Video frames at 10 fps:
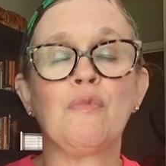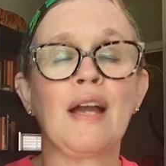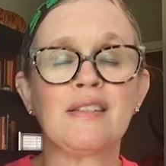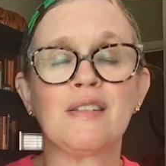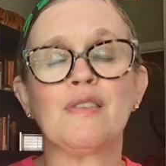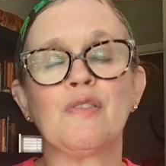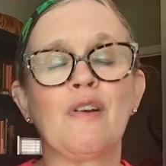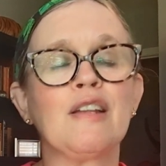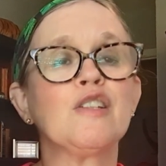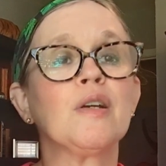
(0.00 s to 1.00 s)
rest of the
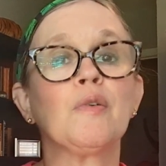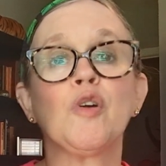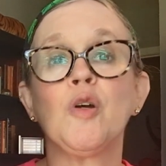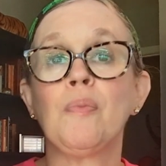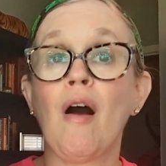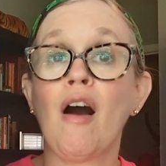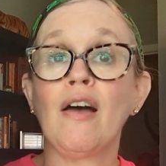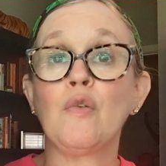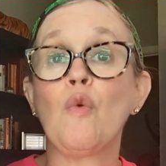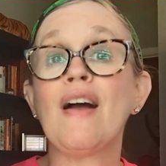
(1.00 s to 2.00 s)
friendship group
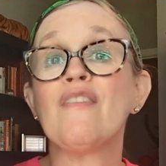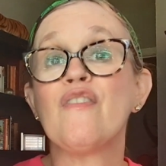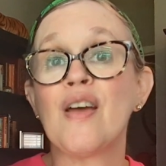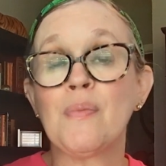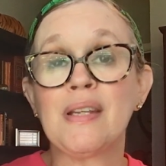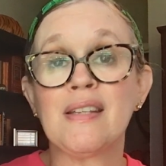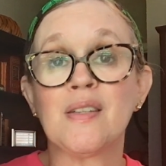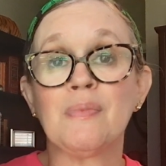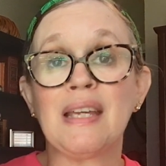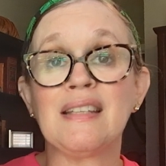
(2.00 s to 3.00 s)
on what
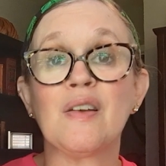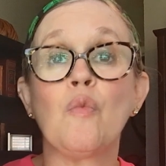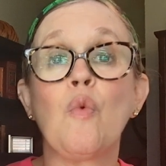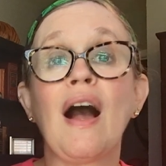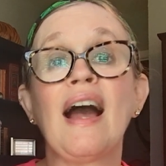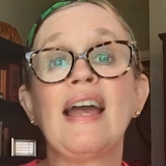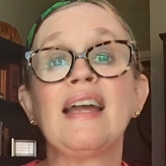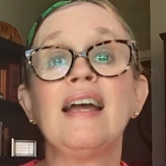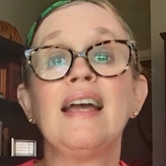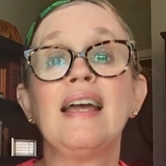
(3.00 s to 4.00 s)
feminism means and why